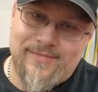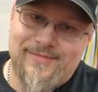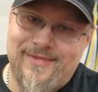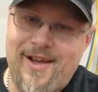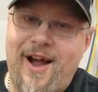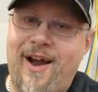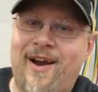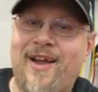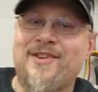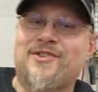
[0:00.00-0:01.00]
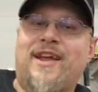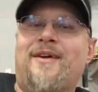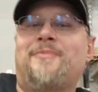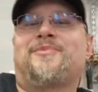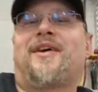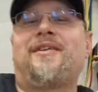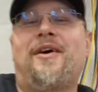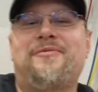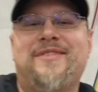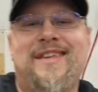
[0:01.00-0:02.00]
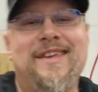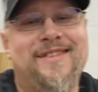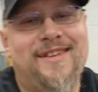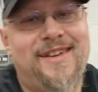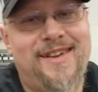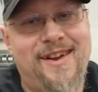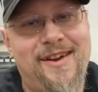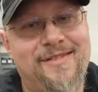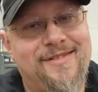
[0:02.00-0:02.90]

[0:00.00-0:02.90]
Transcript: All right, Jay, enough teasing you here.